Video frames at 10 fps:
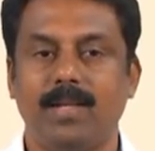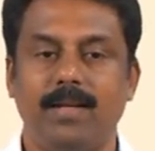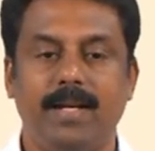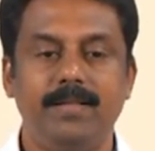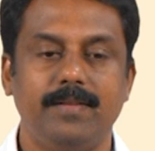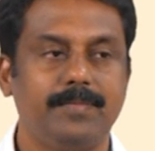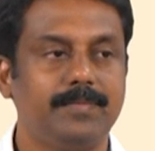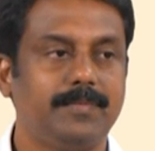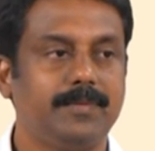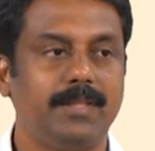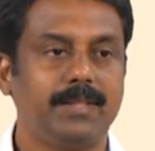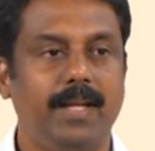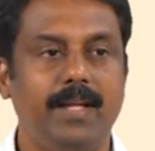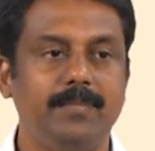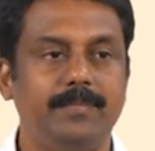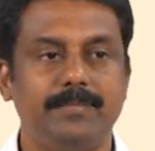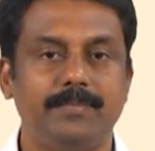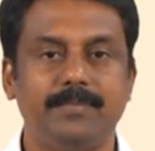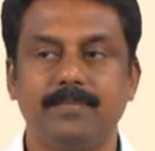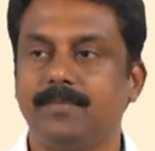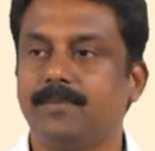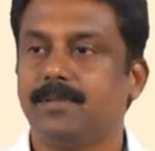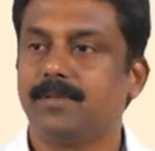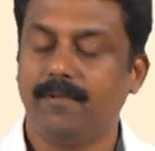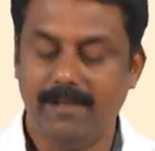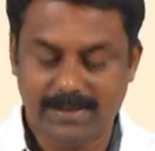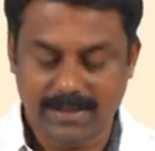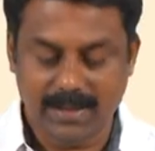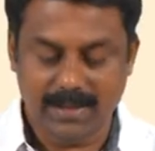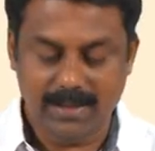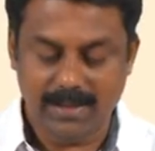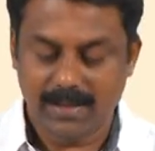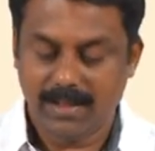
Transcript: right it is clear. So, we will see